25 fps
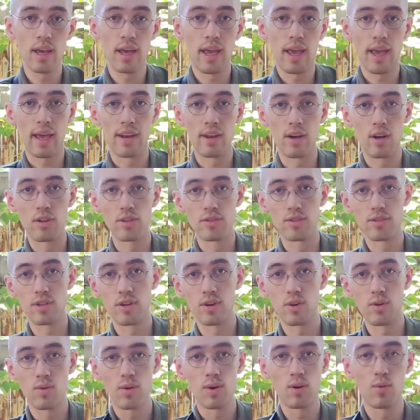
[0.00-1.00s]
and
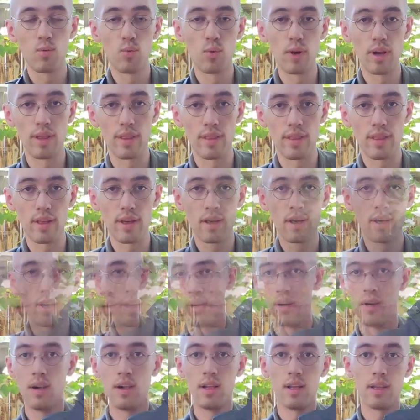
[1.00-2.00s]
also with
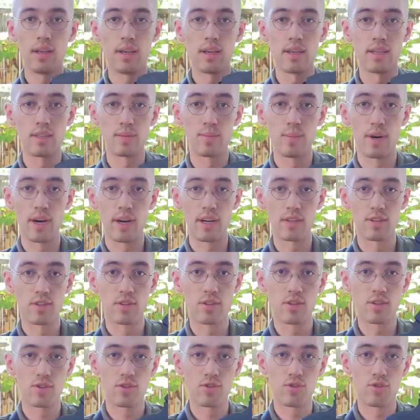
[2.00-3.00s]

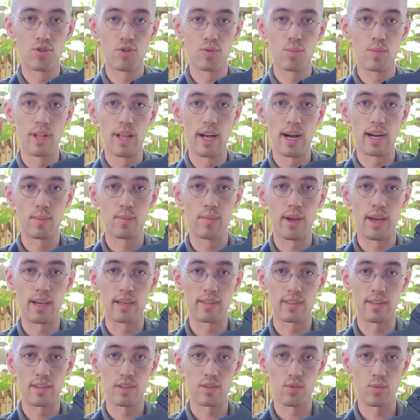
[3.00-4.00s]
Izmash True Black
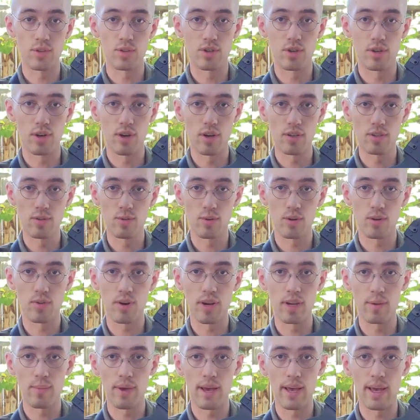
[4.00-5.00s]
magazines, which are also a
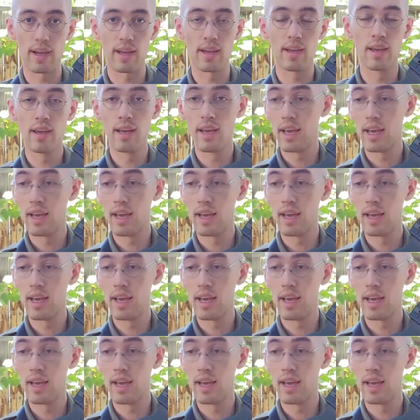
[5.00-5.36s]
great mag.